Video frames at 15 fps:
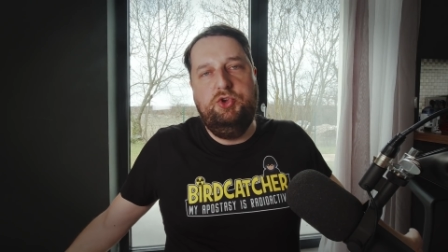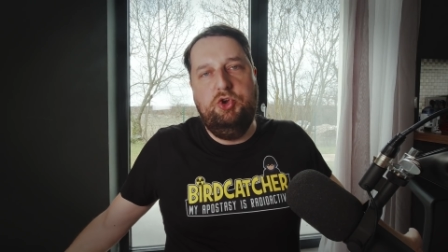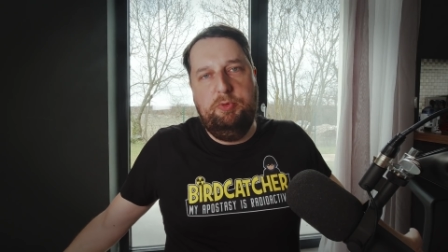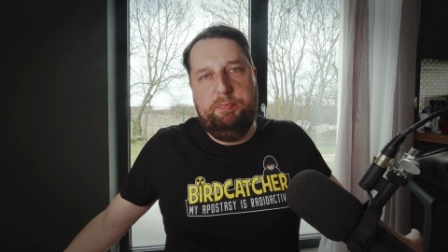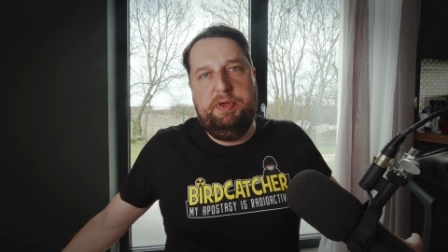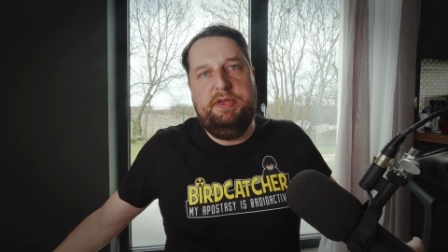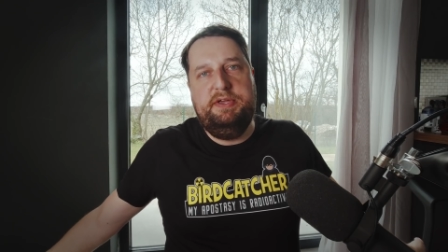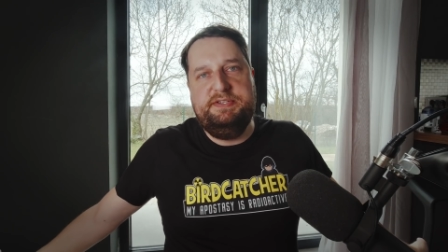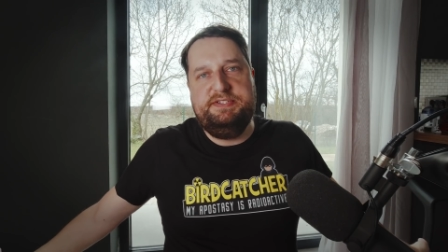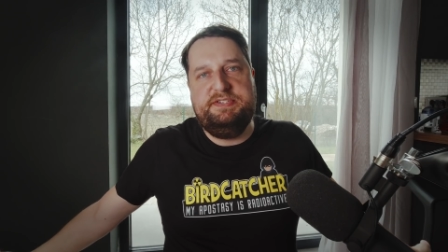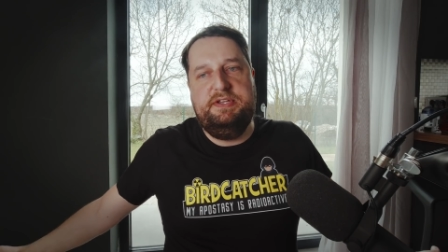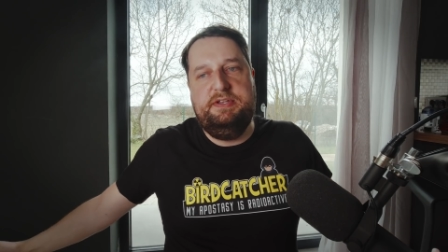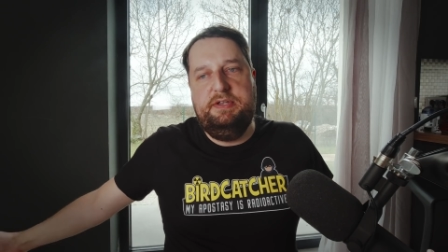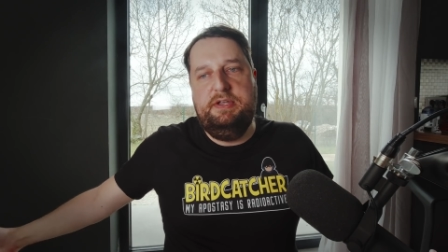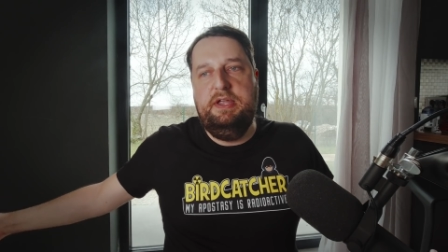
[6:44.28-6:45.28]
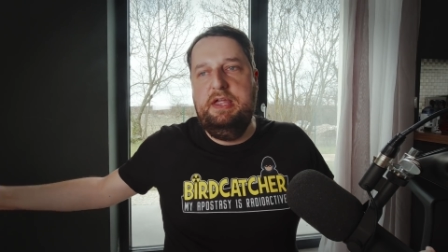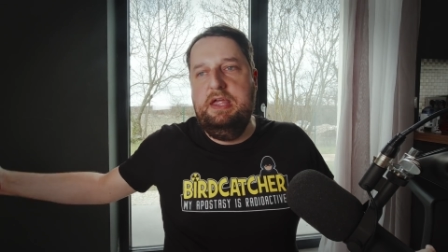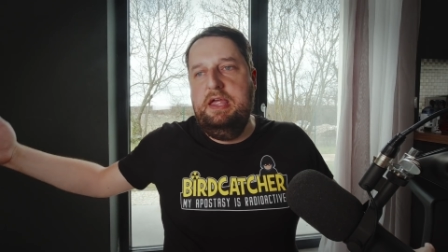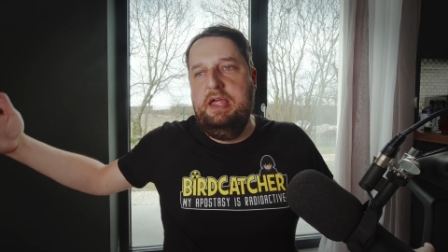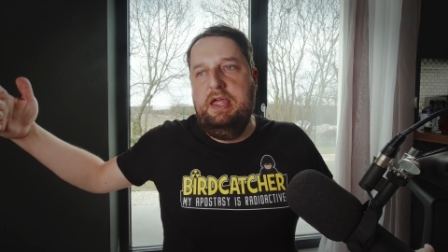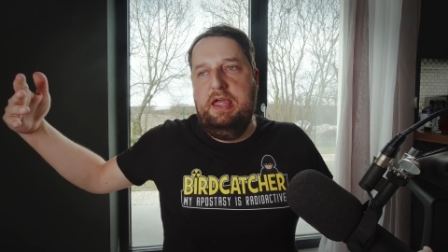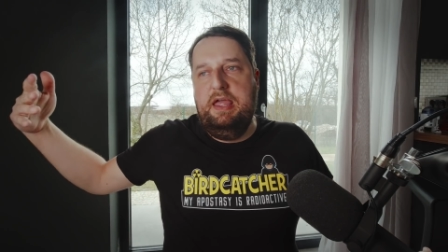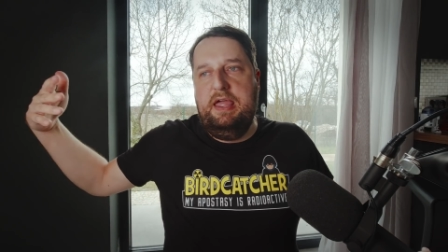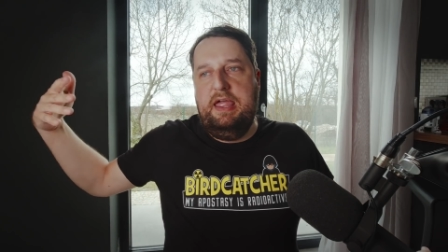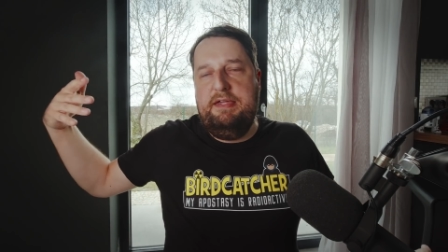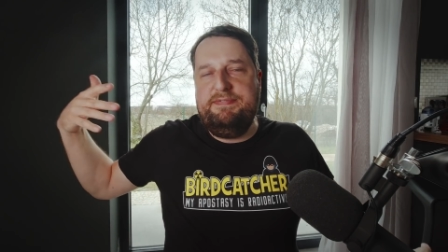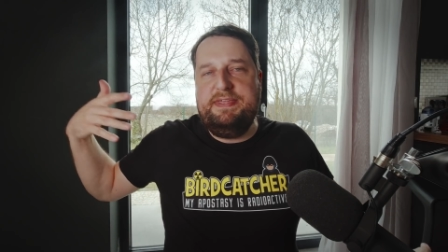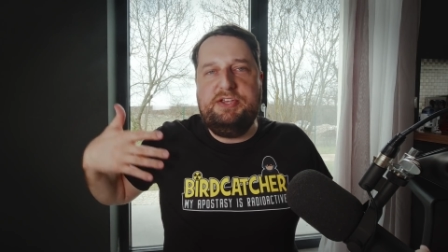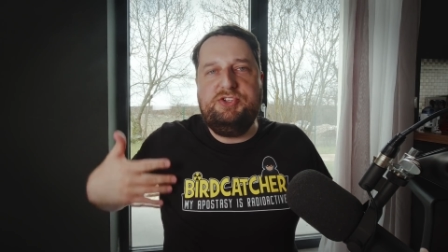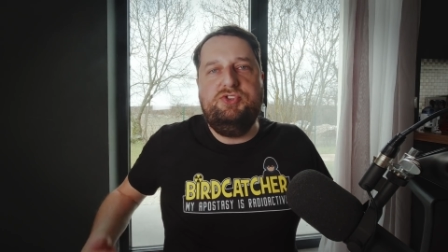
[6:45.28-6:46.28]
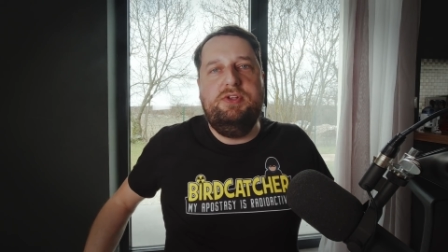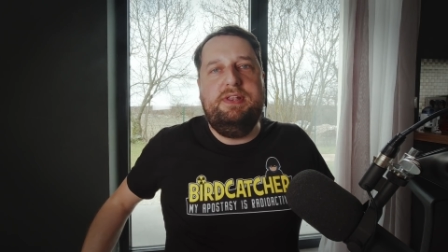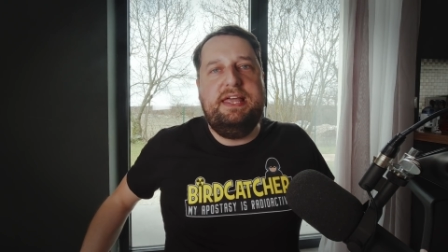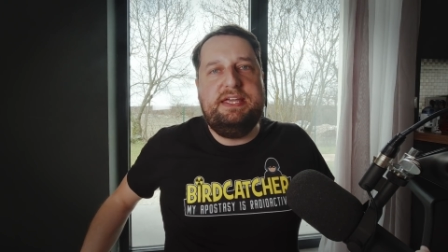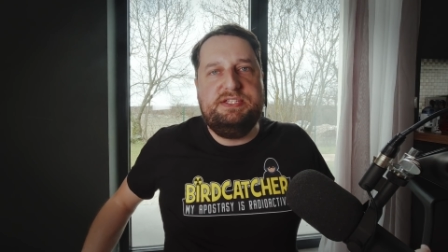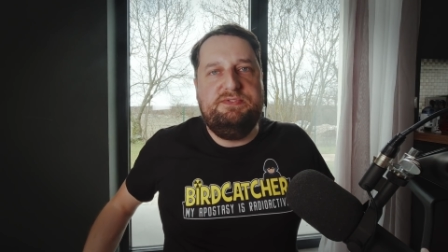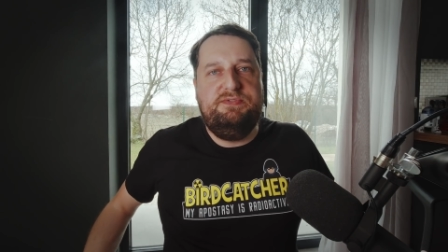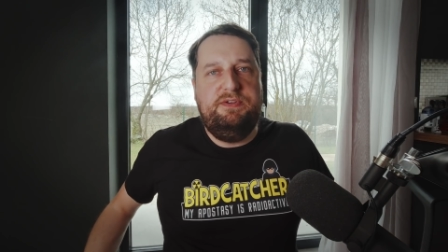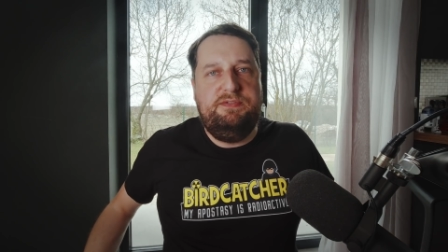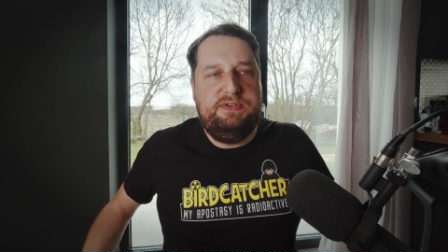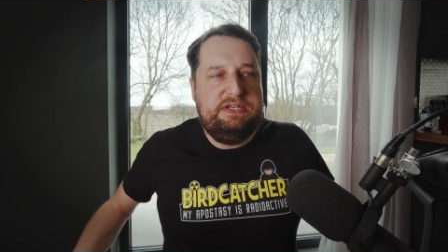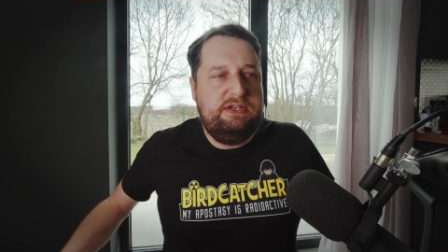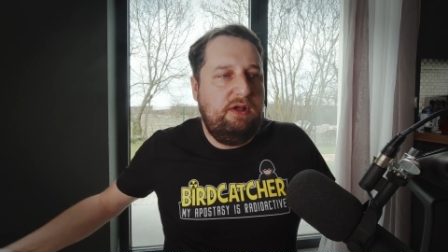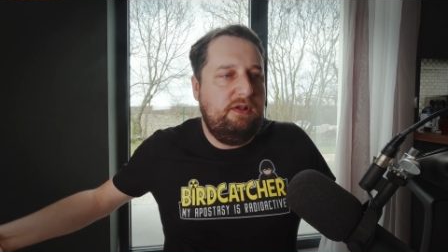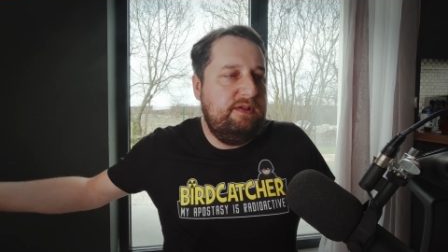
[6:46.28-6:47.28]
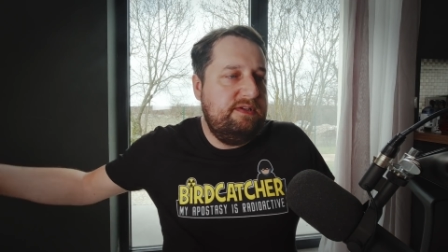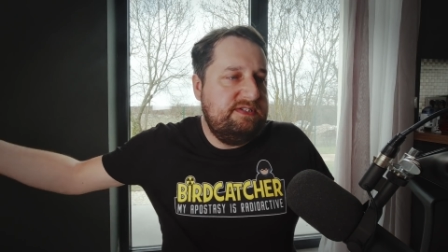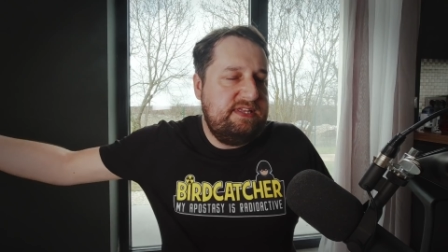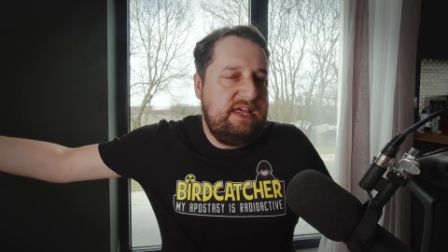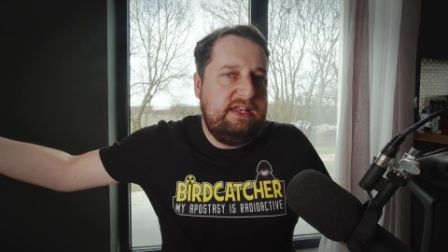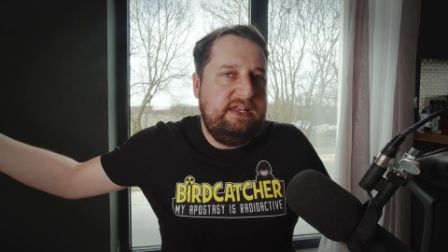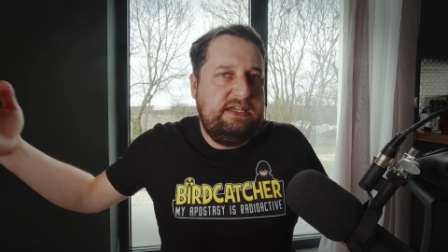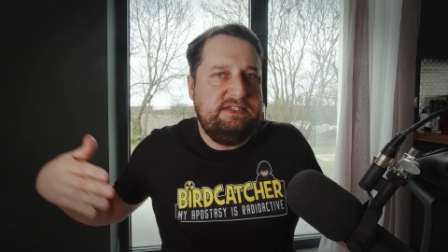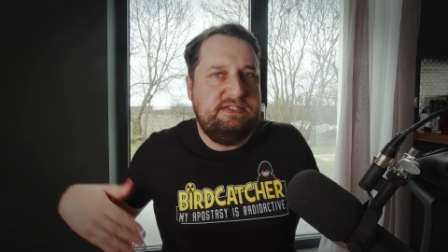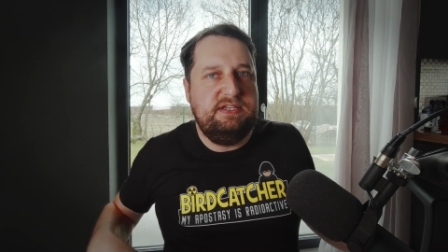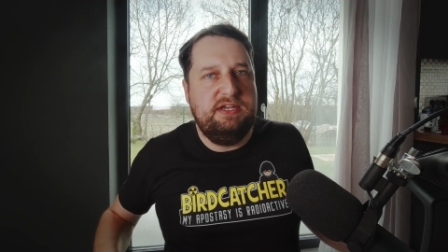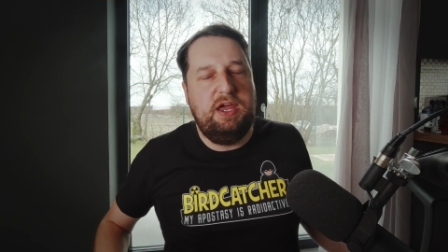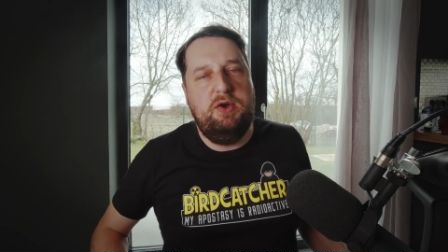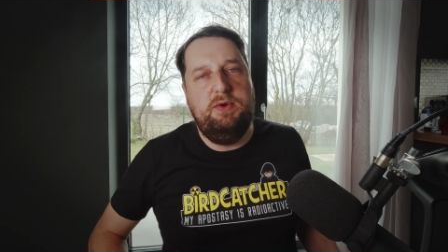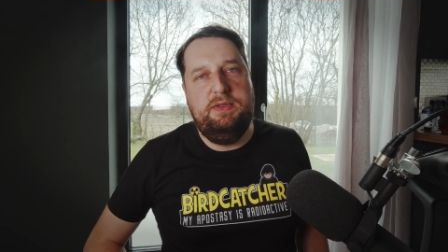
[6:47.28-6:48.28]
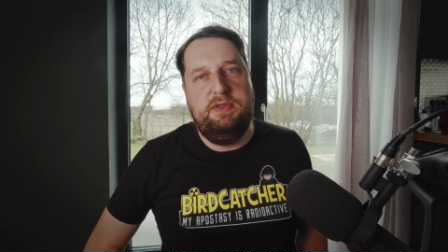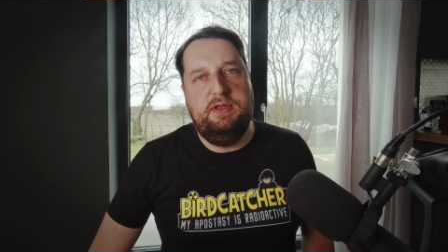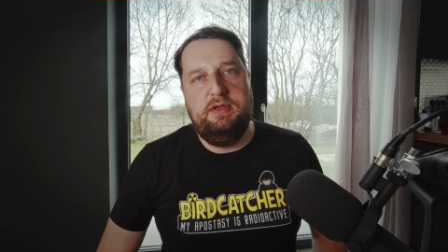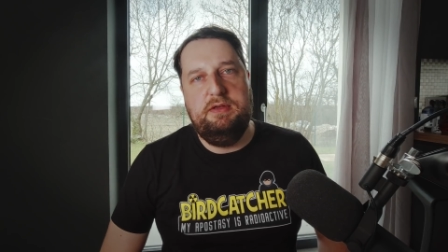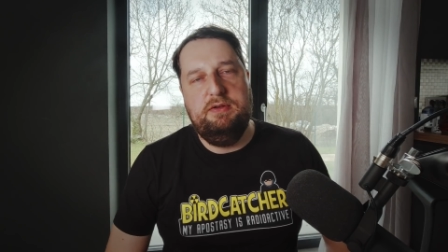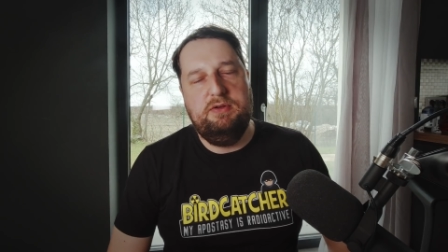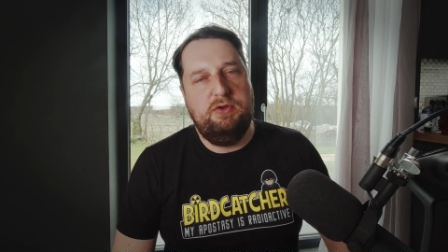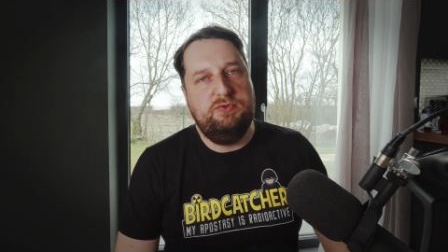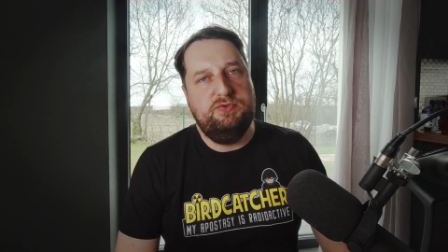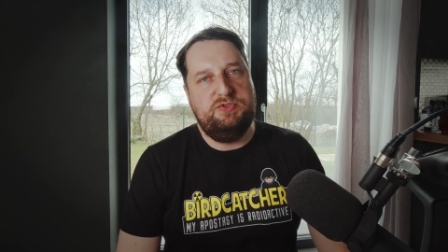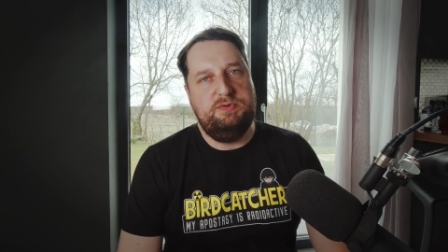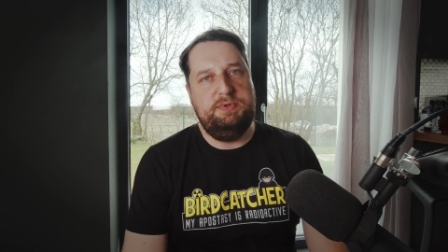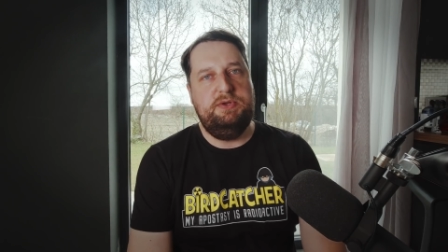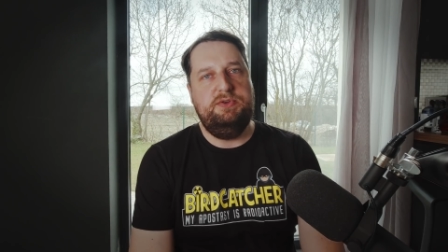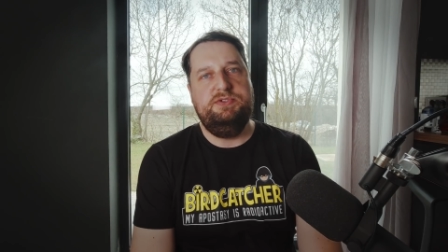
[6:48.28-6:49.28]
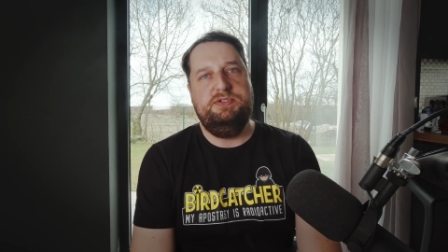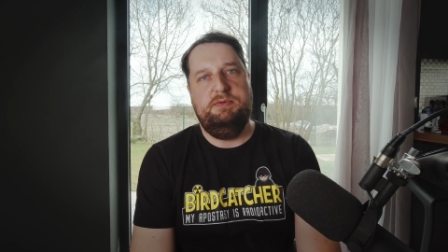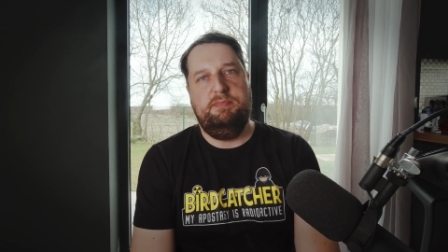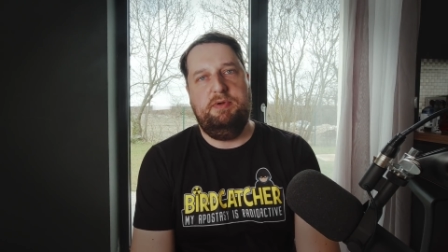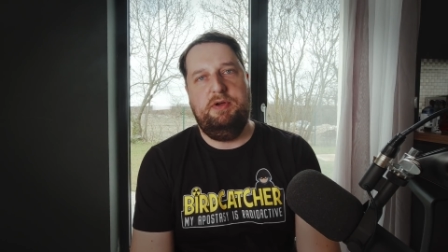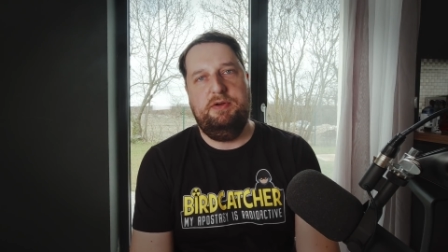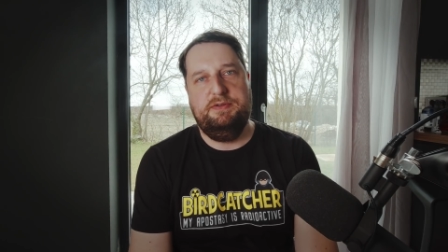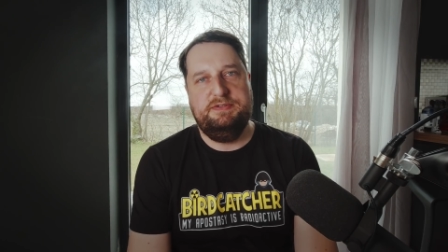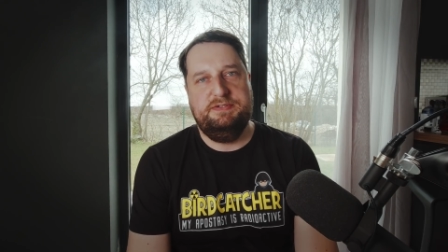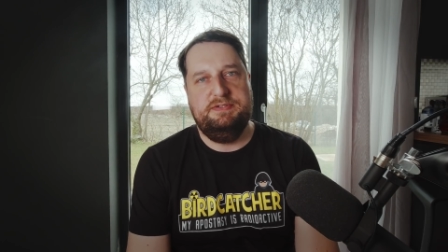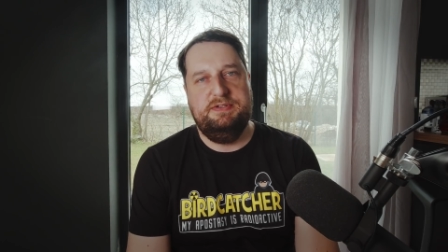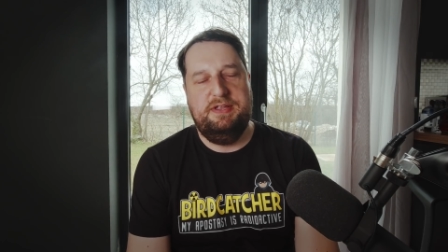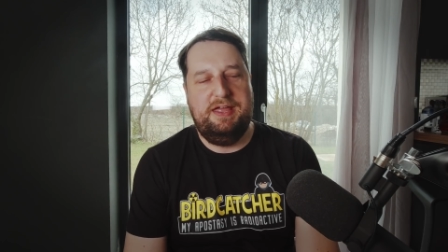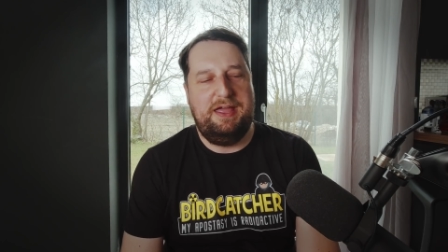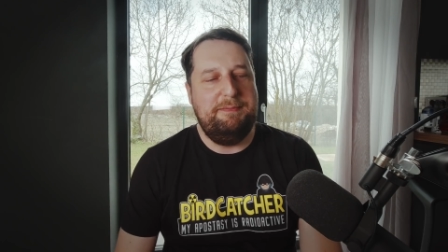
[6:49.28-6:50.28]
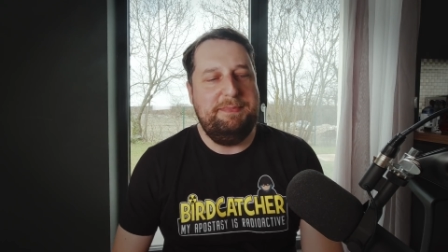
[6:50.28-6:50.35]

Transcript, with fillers: on your person, if that's your last $50, that needs to go in the contribution box.